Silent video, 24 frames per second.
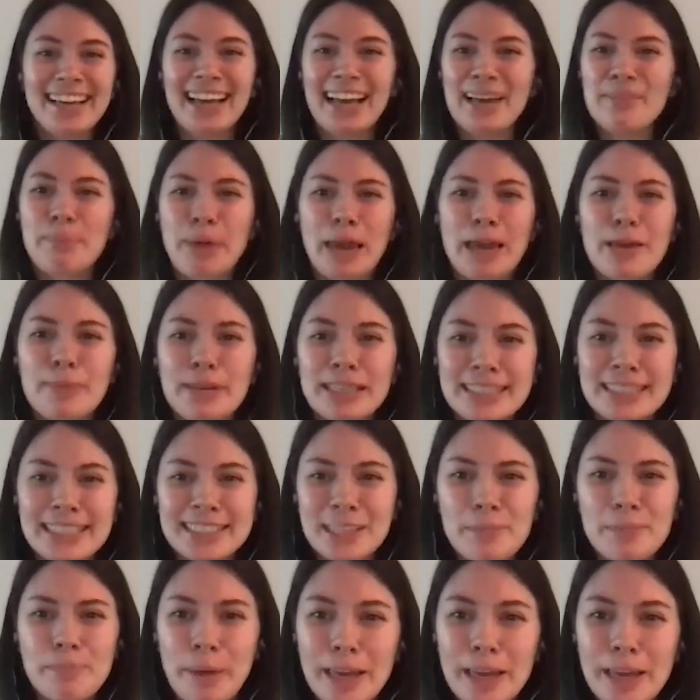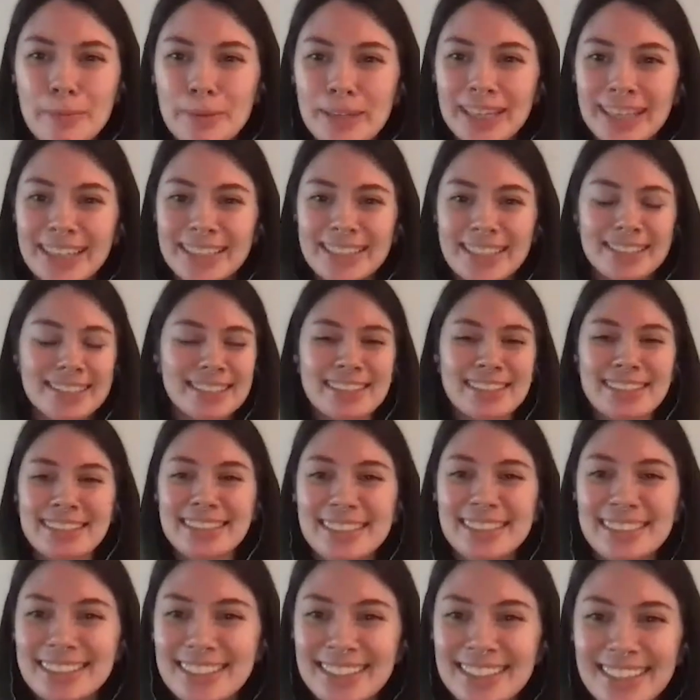babies. It's a baby. It doesn't
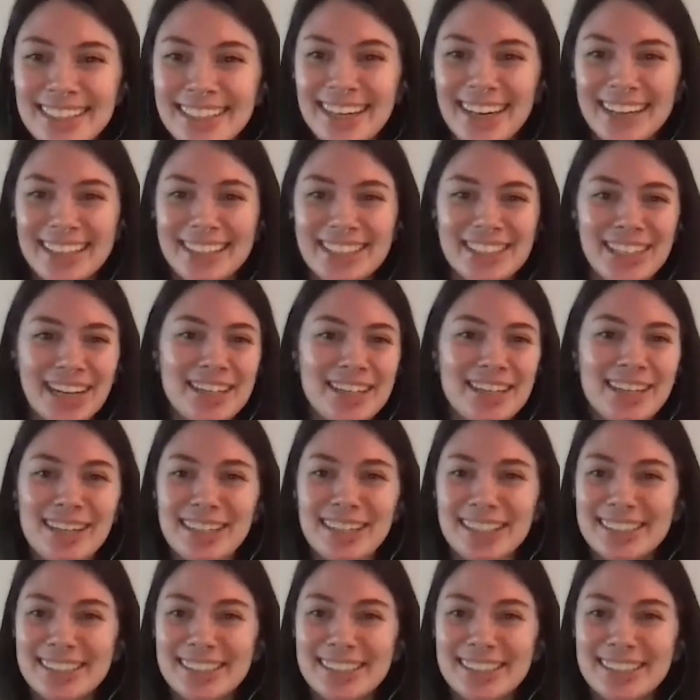need a gender.